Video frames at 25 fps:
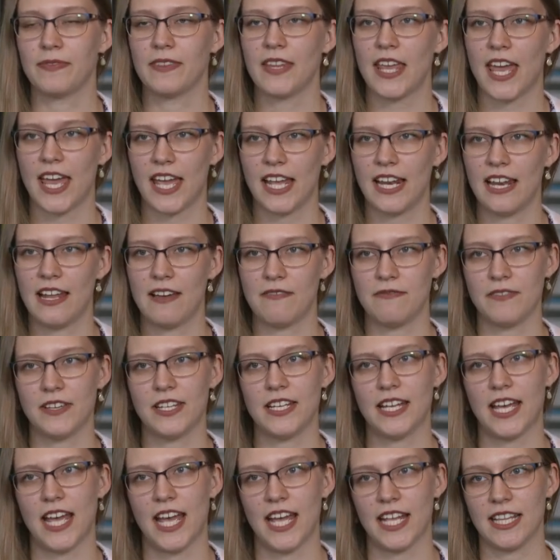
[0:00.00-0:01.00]
year
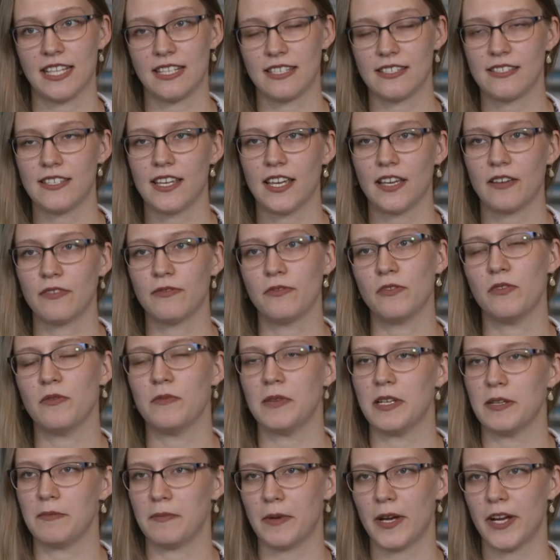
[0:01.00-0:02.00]
11 and sixth
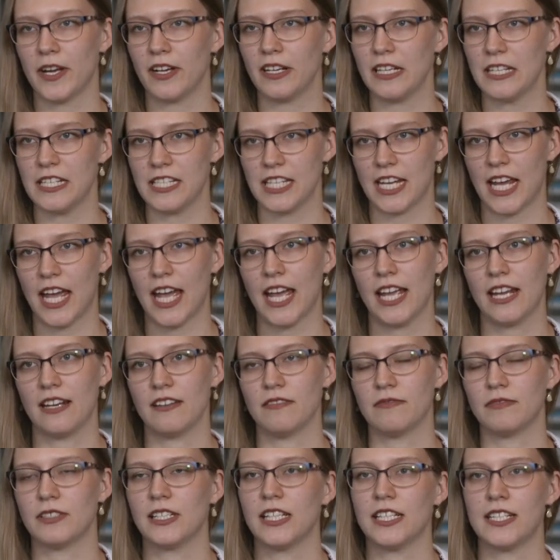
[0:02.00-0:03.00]
form in biology A
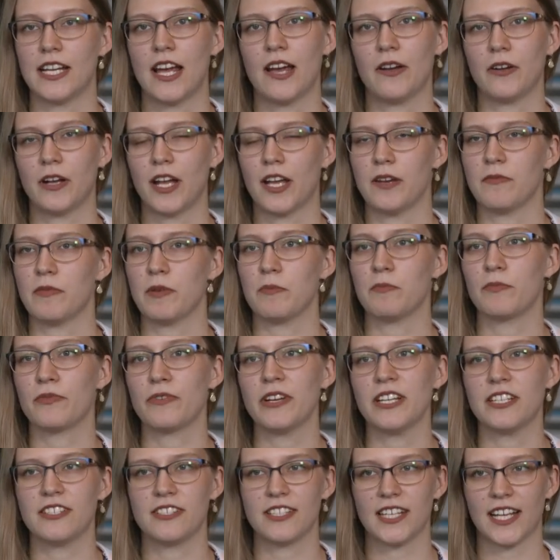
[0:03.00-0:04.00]
level, and how can we
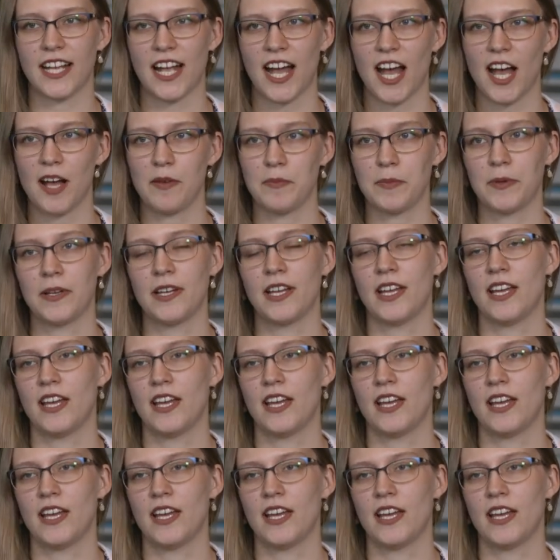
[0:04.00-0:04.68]
bridge the gap